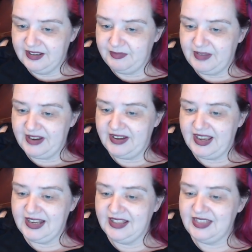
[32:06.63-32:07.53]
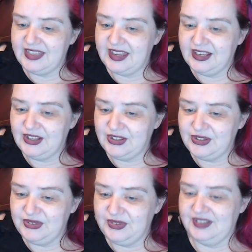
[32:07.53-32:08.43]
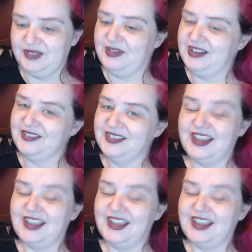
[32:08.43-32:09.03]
Mariana, thank you as well.